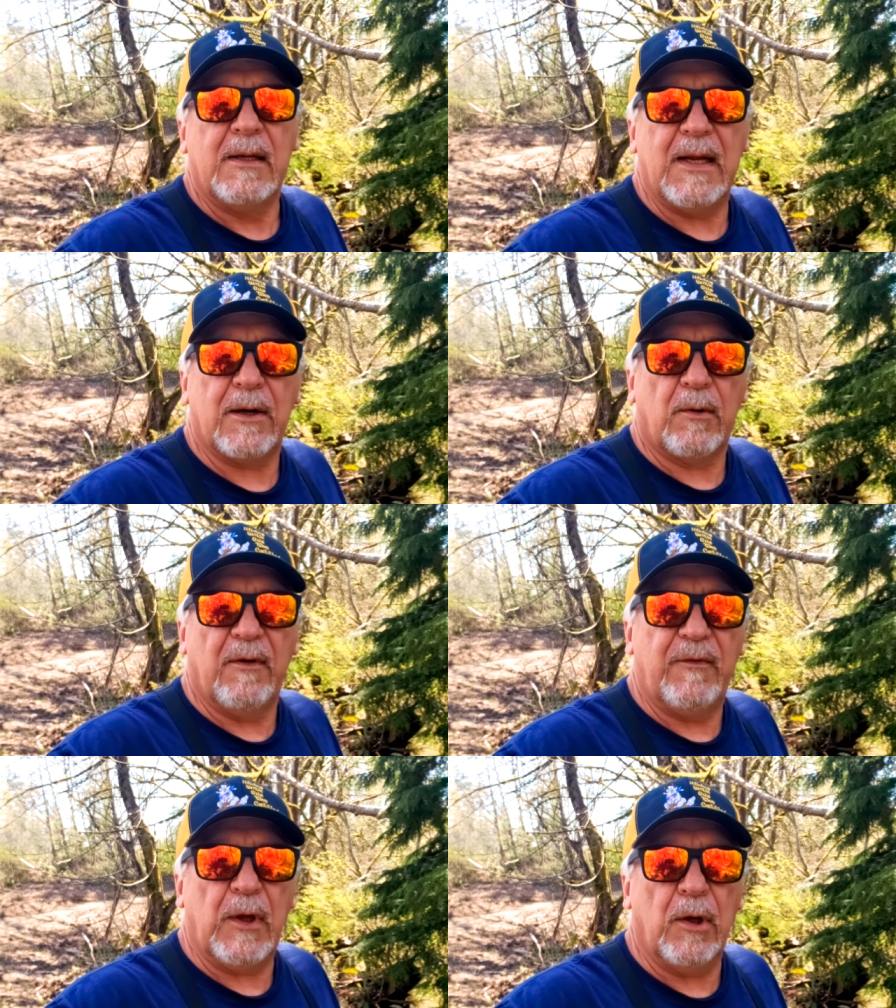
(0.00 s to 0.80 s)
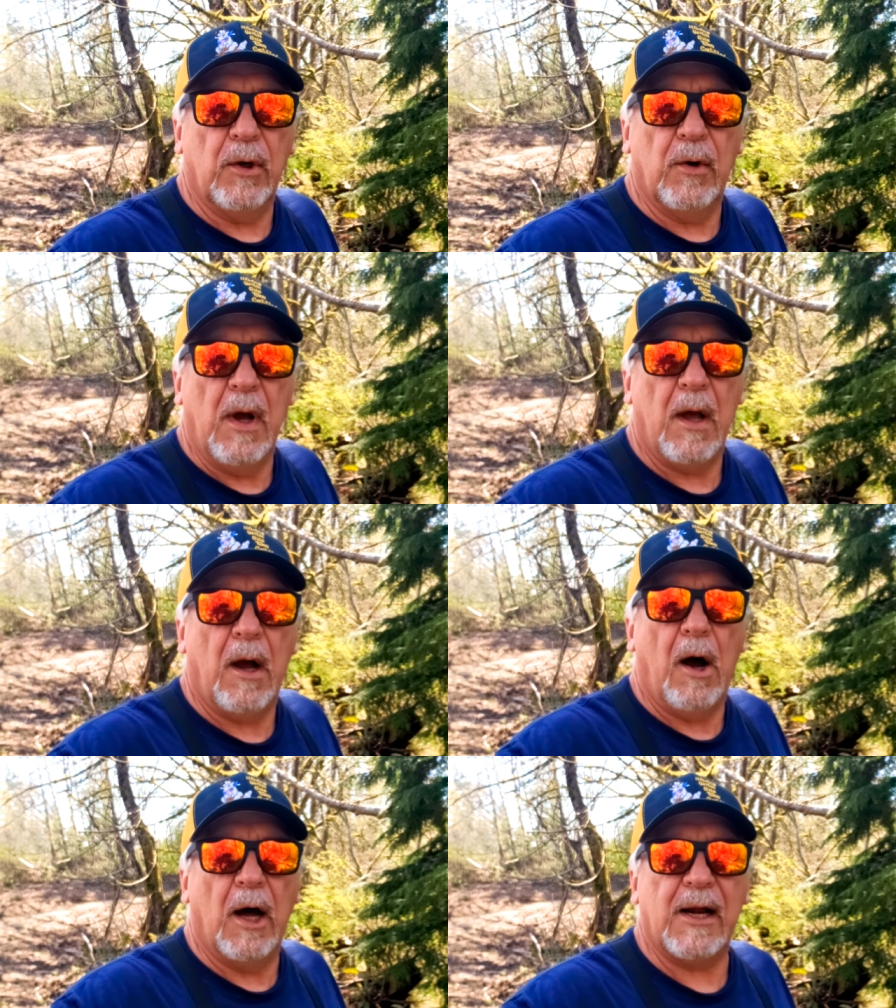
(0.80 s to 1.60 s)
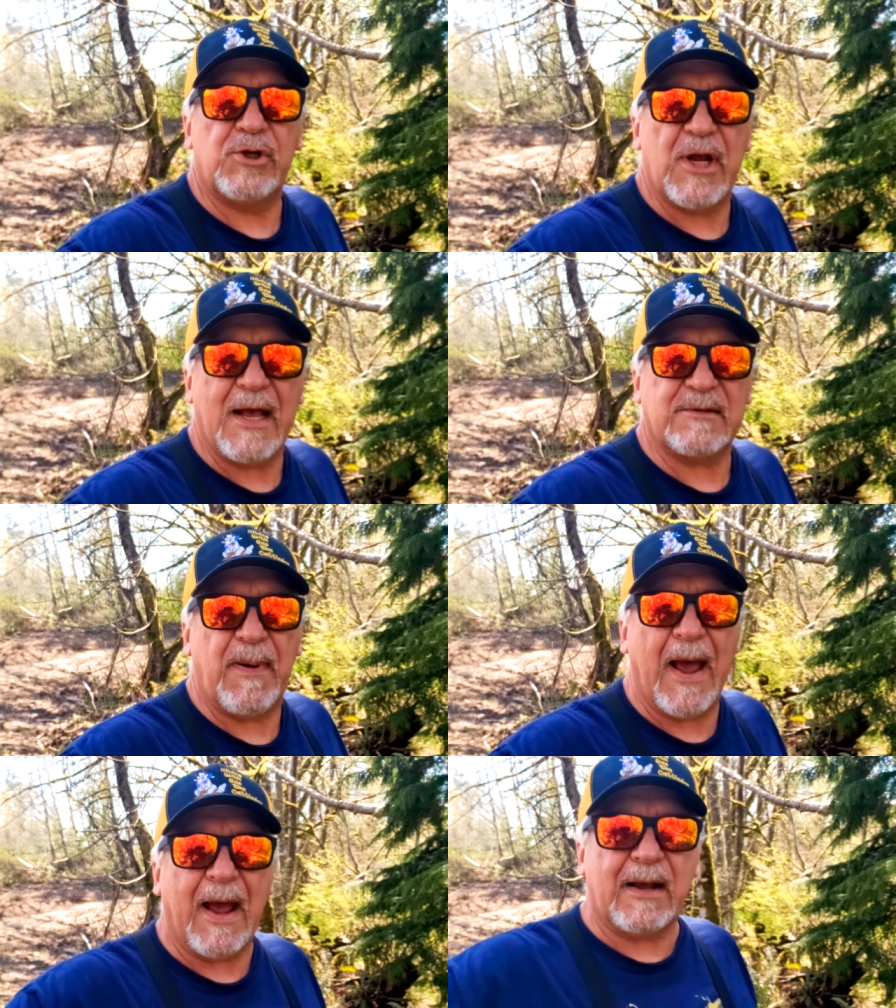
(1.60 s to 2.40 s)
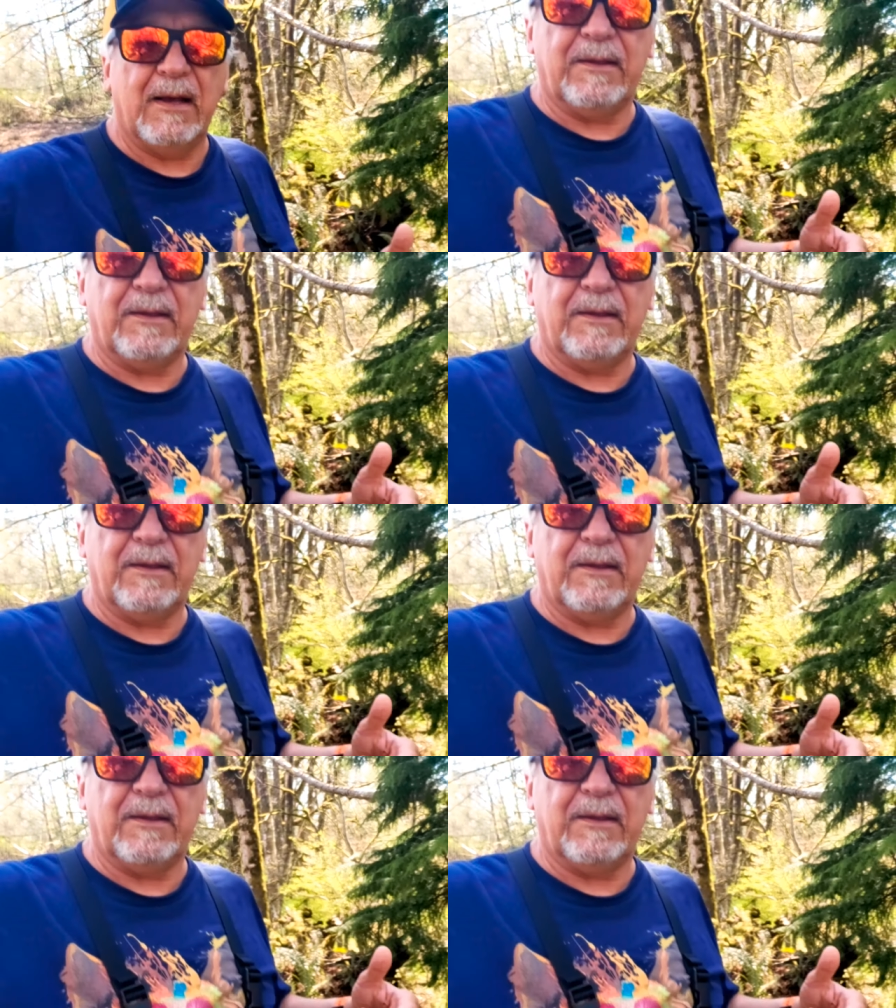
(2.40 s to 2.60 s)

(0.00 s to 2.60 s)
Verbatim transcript: did a review on a chest pack,